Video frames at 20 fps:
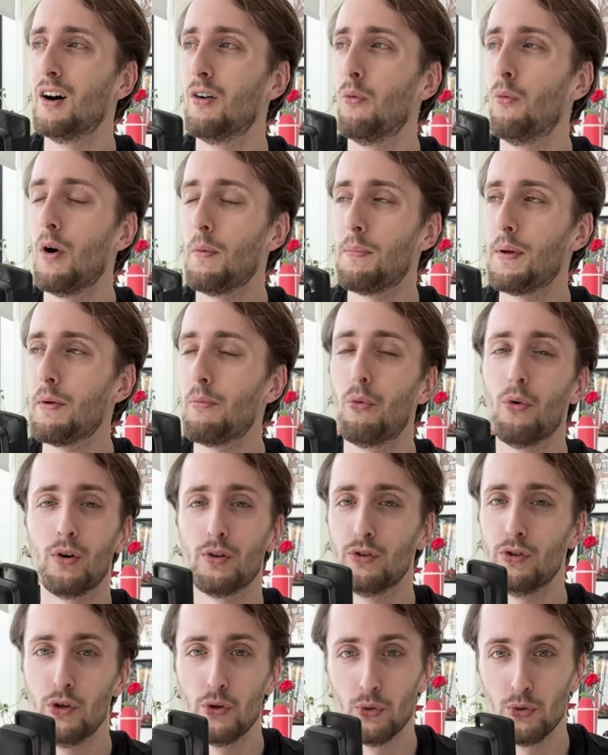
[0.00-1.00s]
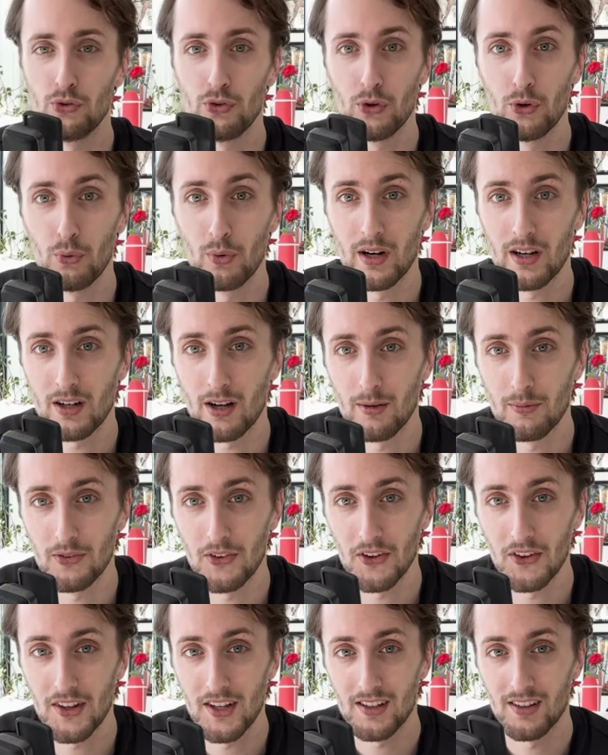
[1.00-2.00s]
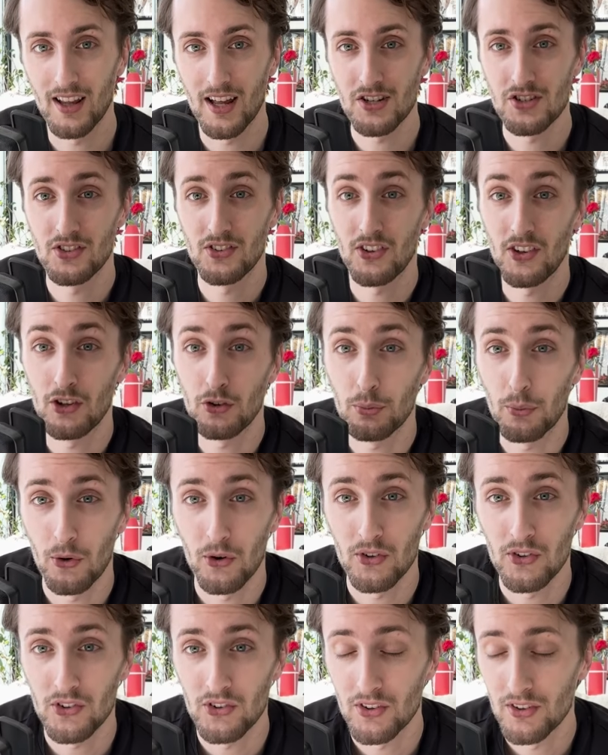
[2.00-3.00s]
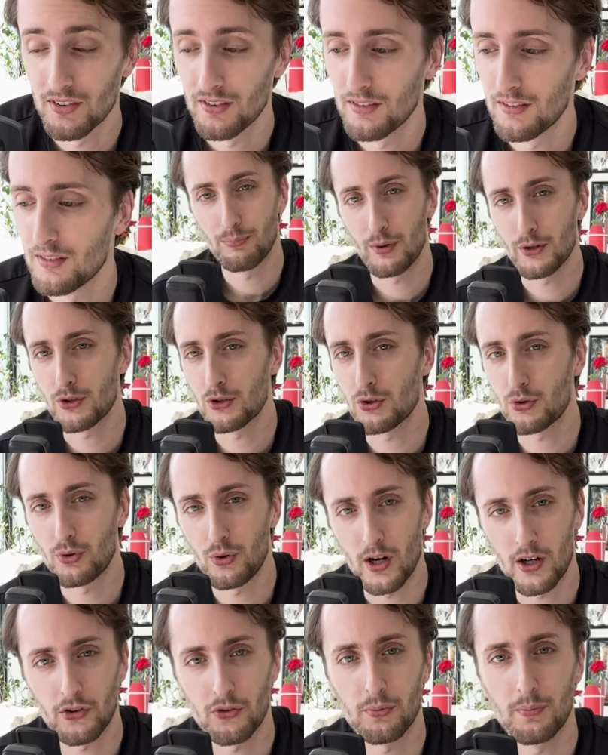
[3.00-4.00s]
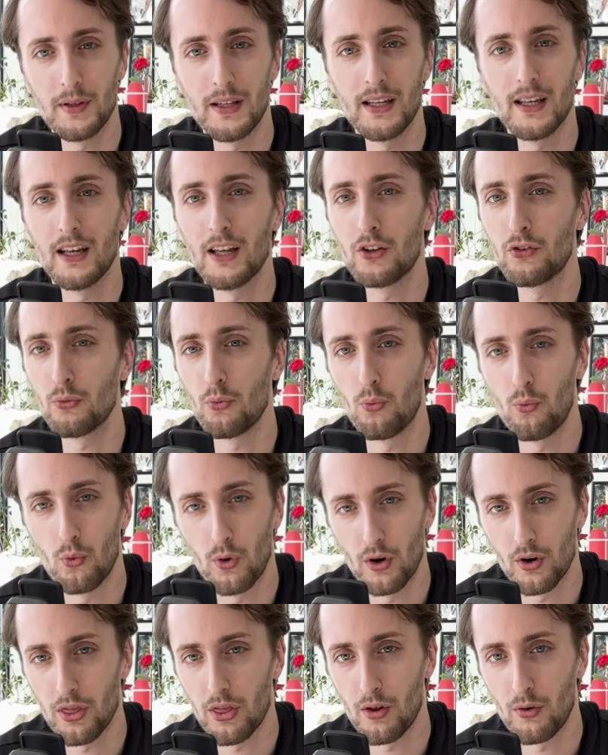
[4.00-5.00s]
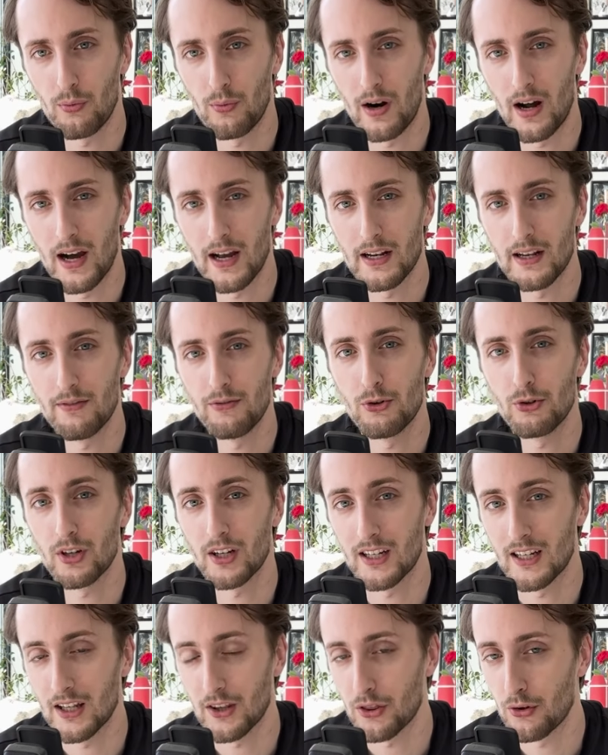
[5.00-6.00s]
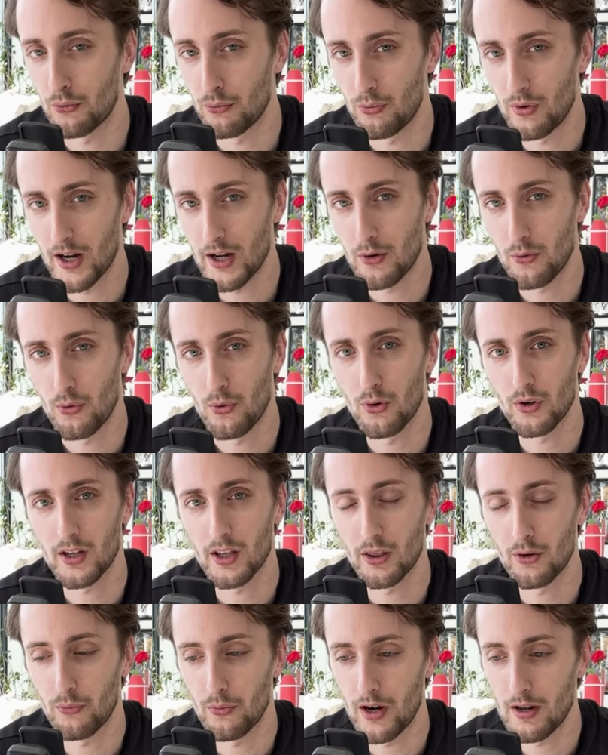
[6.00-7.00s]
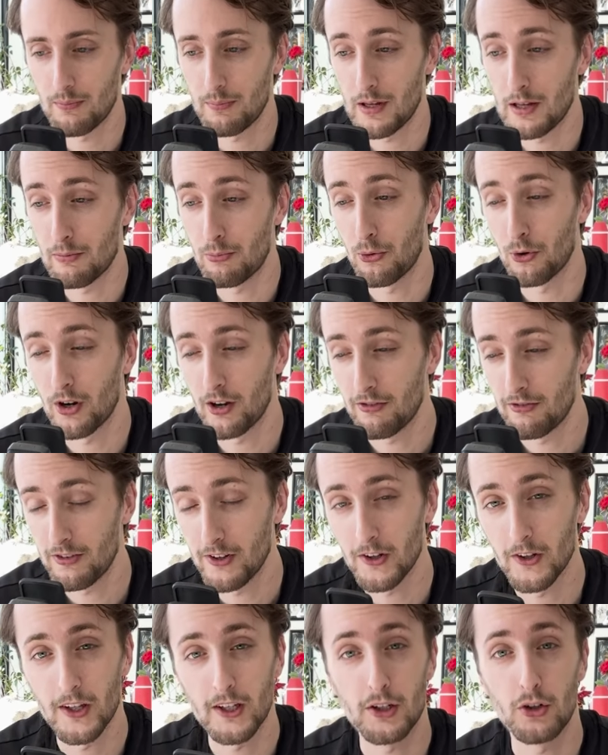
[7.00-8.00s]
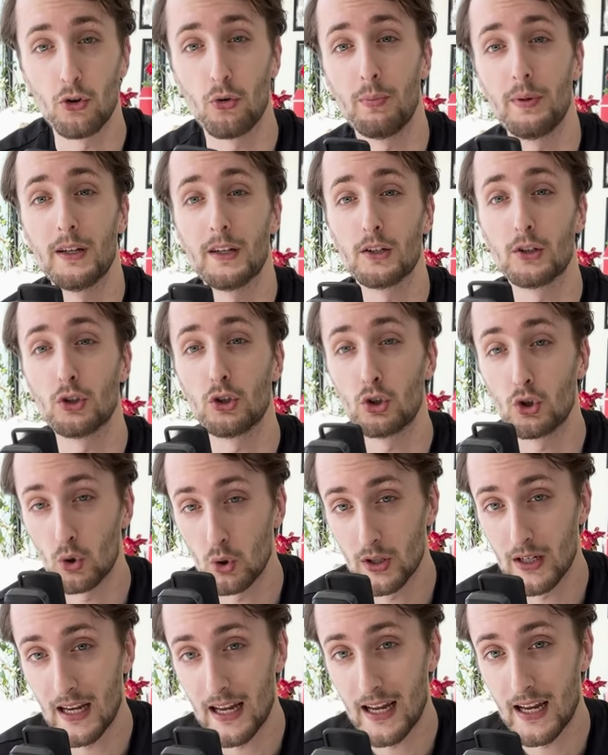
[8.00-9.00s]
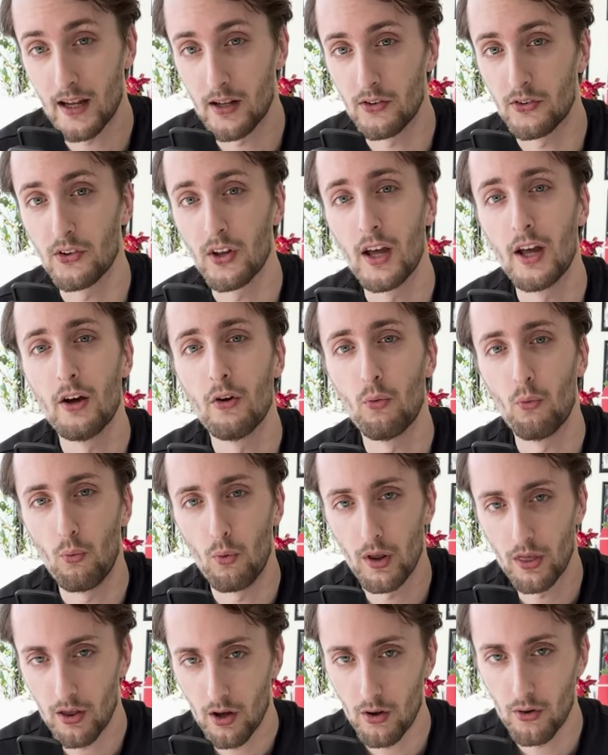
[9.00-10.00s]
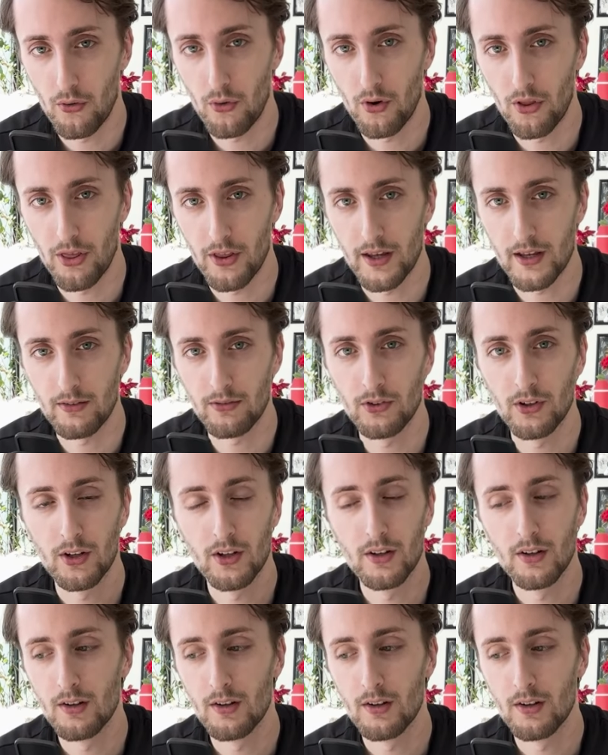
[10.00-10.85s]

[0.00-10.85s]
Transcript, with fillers: what people are used to when it comes to League of Legends esports. But trust me, it's worth the ride if you can get the right org and the right people. And I feel like you'll be in good hands with 100 Thieves.